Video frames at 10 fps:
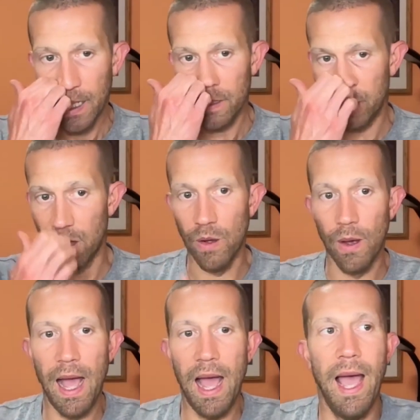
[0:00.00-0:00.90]
So
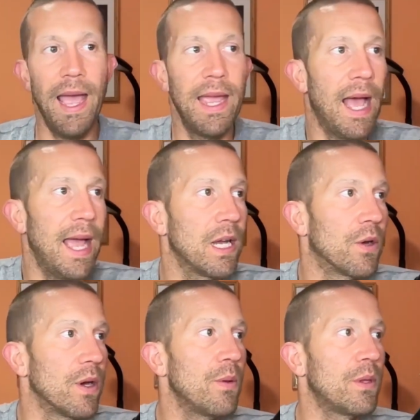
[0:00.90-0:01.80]
I
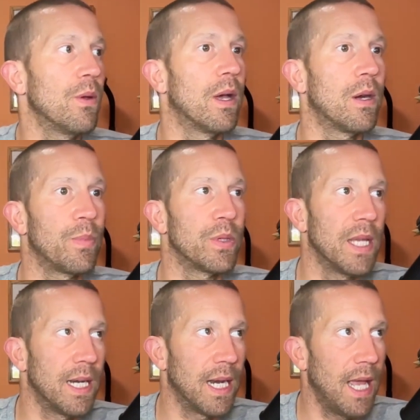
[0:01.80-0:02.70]
agree with you 100%.
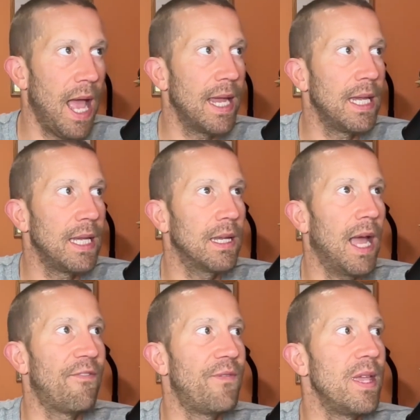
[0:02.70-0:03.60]
And I
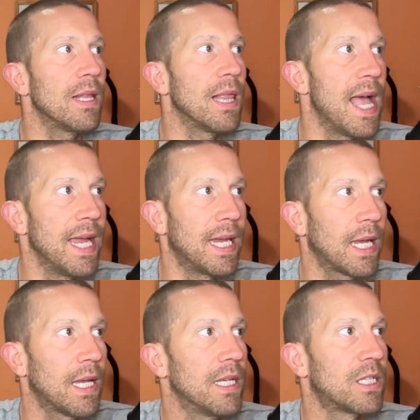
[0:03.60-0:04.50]
feel like,
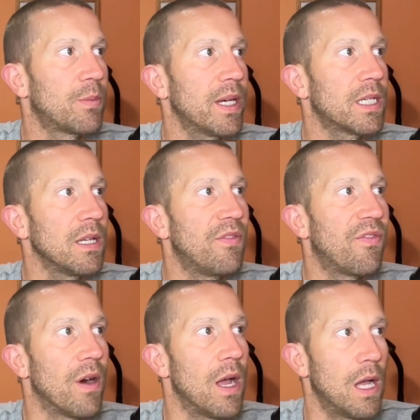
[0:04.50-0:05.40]
especially
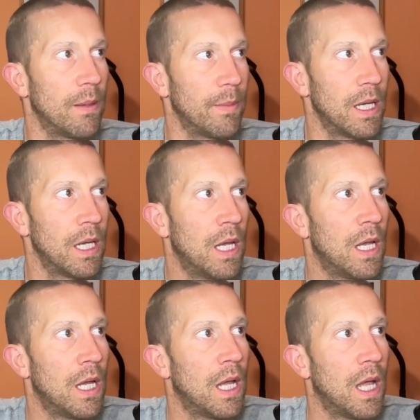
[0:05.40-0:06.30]
from
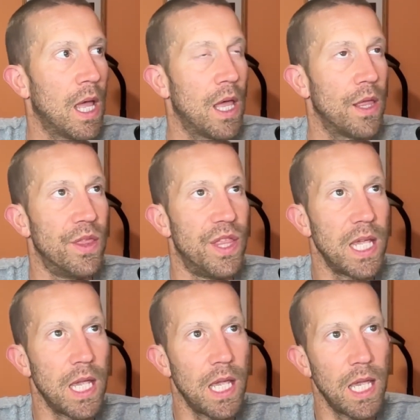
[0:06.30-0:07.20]

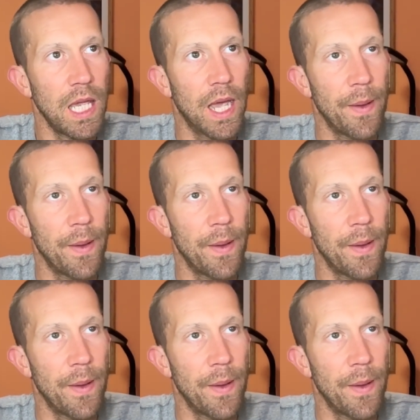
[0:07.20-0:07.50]
the